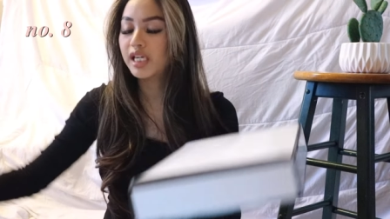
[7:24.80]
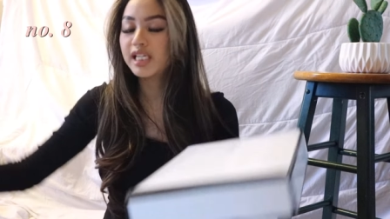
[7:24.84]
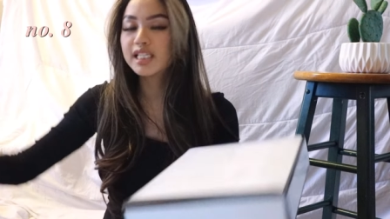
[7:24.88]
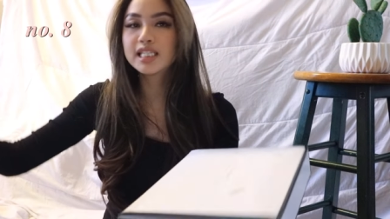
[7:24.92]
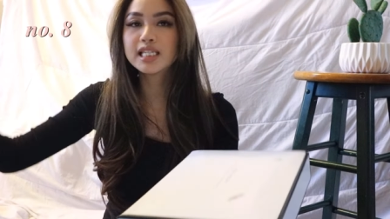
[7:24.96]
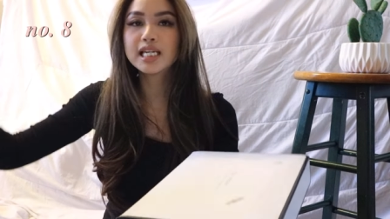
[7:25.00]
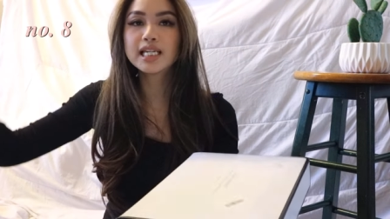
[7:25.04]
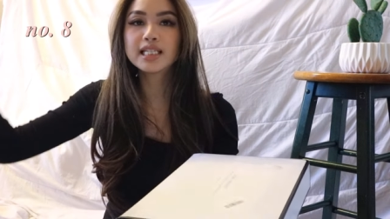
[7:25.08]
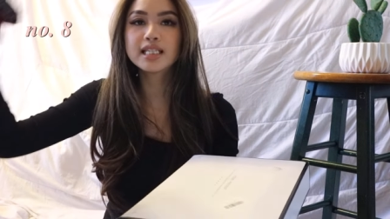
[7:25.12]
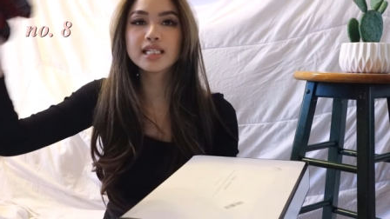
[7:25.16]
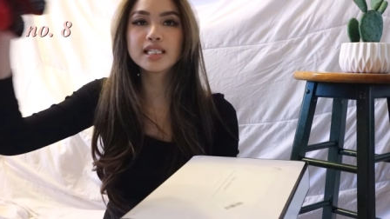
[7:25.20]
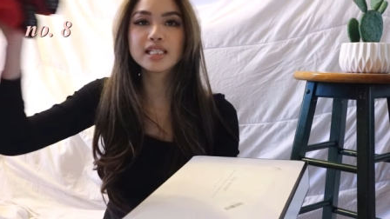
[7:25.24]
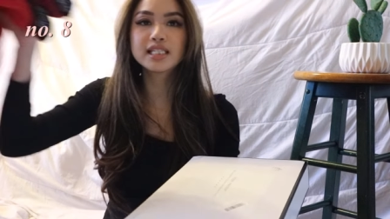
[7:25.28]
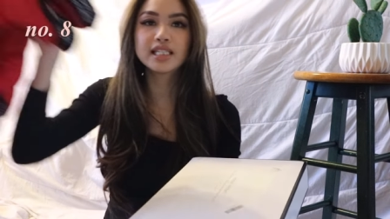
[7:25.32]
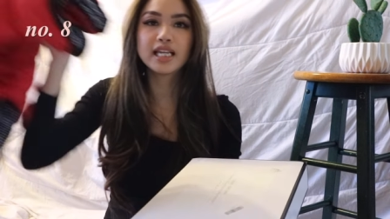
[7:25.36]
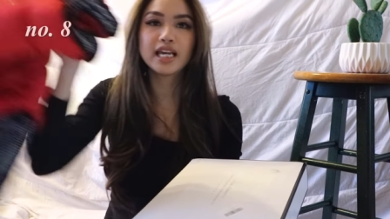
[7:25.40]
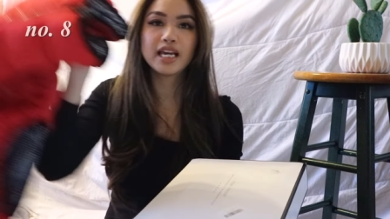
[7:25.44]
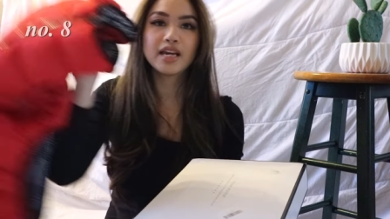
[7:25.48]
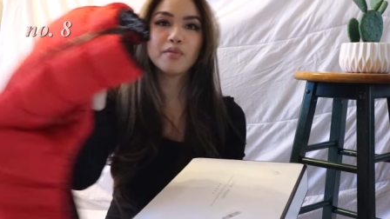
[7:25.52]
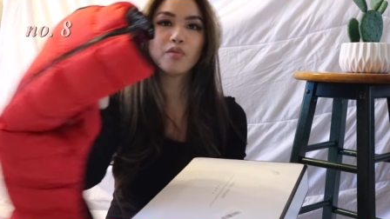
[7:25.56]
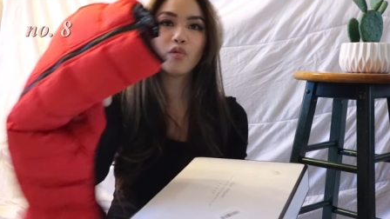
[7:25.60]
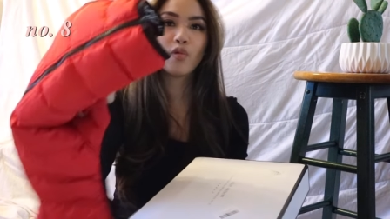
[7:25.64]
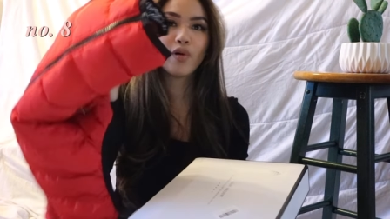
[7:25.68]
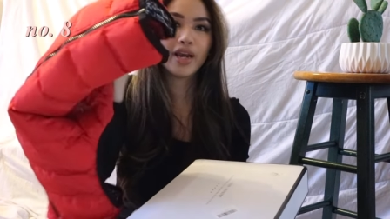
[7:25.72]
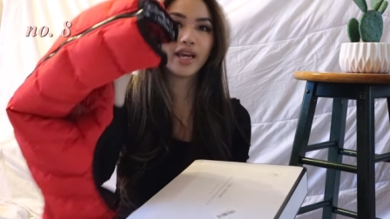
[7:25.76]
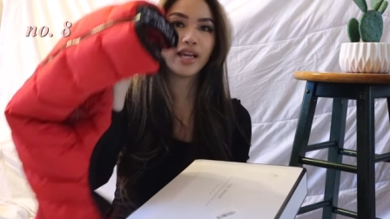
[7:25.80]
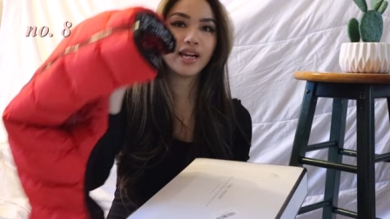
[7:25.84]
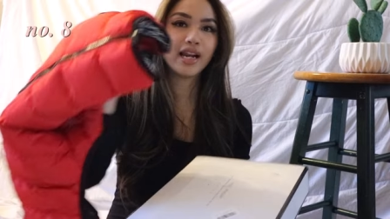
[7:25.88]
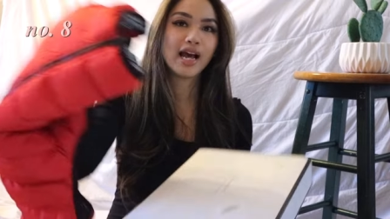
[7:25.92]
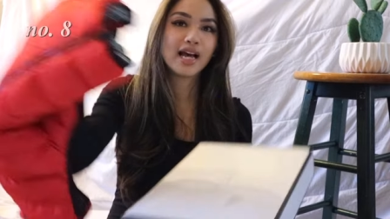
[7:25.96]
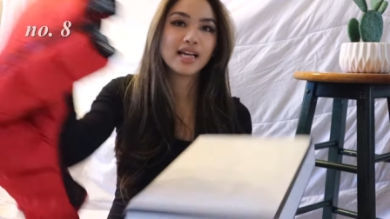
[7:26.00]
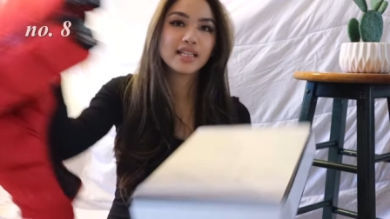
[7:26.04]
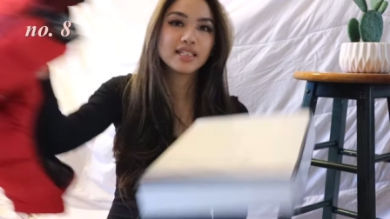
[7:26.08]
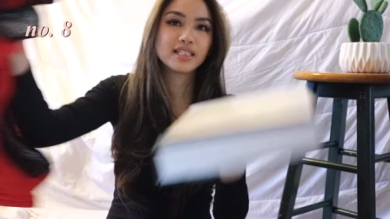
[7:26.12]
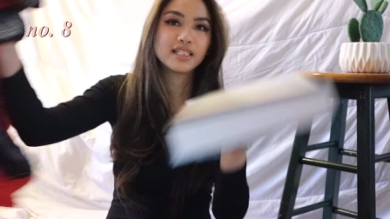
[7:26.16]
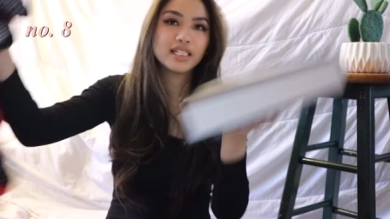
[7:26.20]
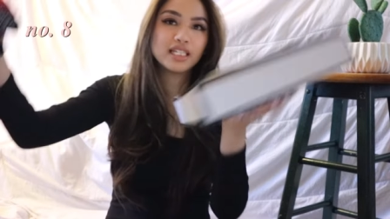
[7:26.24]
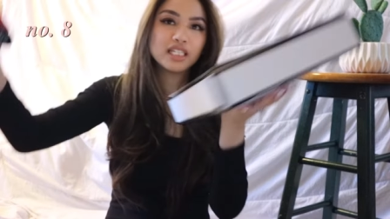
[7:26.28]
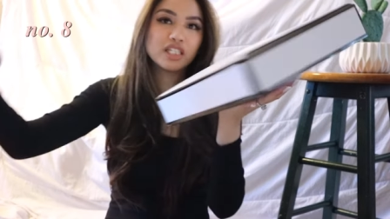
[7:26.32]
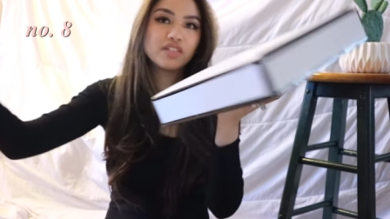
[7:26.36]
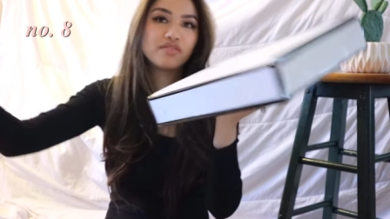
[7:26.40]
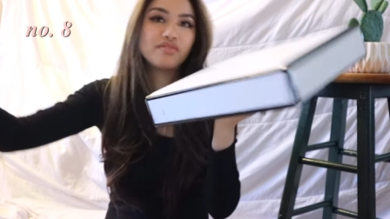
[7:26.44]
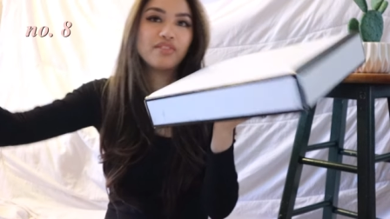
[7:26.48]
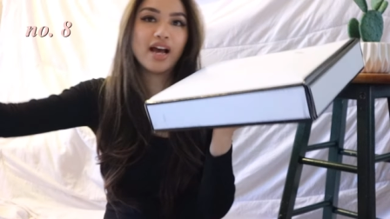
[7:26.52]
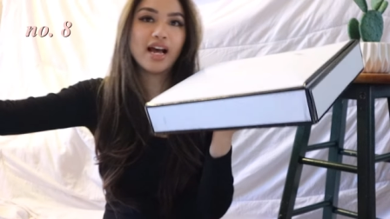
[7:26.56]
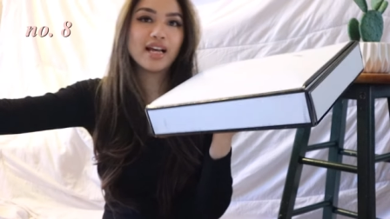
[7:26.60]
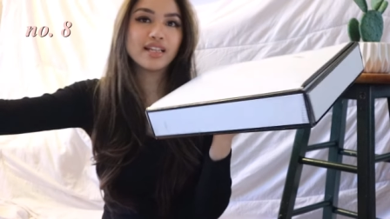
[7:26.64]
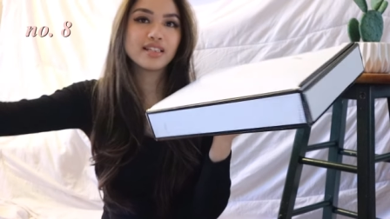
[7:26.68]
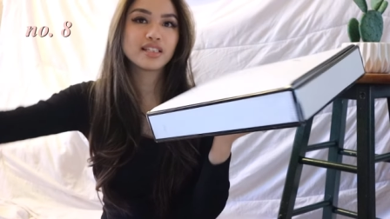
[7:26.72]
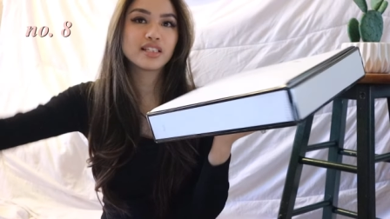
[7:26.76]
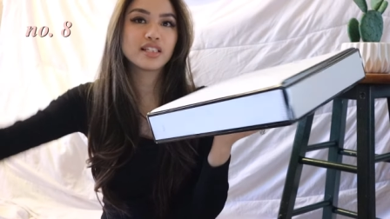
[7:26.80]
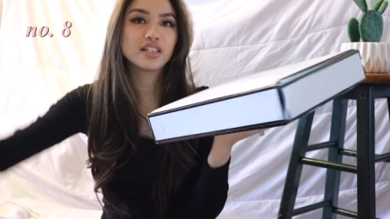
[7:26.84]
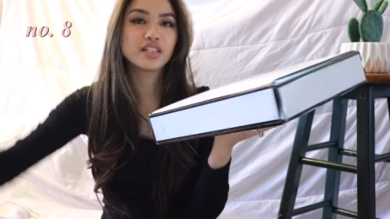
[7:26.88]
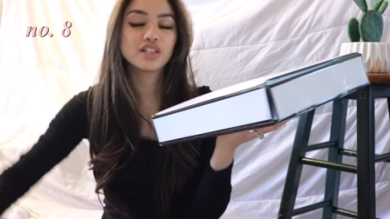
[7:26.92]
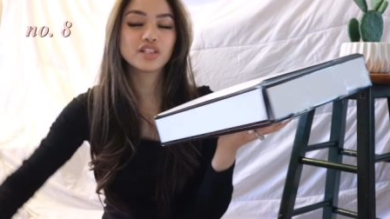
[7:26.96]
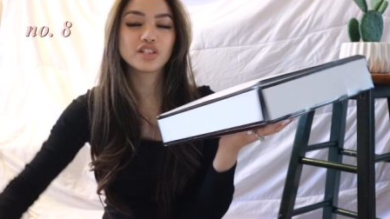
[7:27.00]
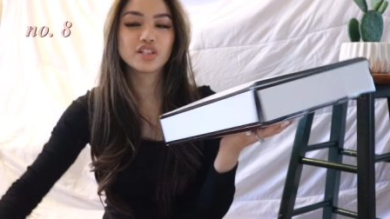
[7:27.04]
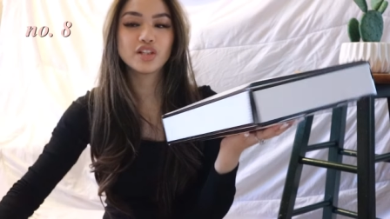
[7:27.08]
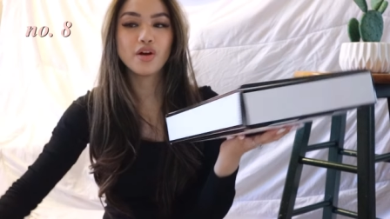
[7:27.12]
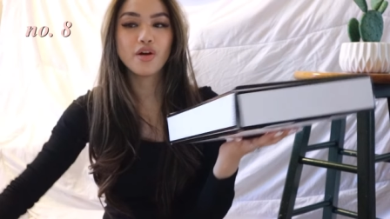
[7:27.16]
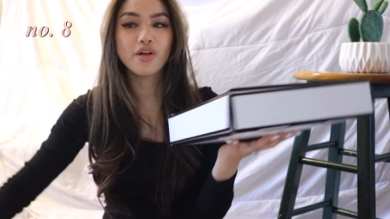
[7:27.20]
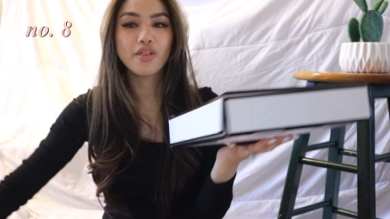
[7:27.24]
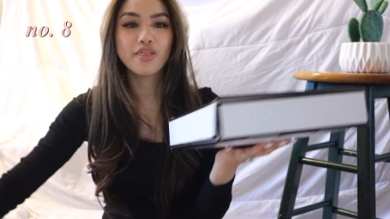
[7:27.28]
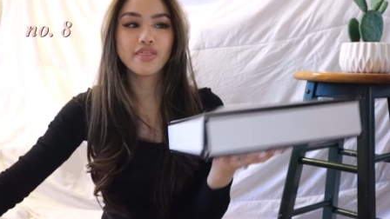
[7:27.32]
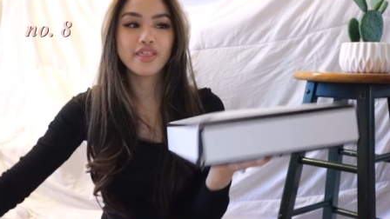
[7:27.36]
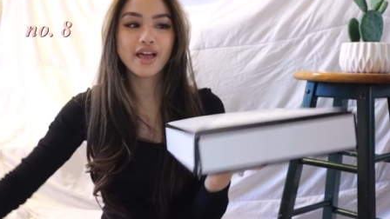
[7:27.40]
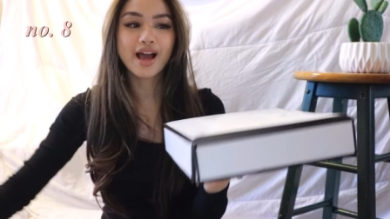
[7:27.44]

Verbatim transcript: it's like the same weight as this vest so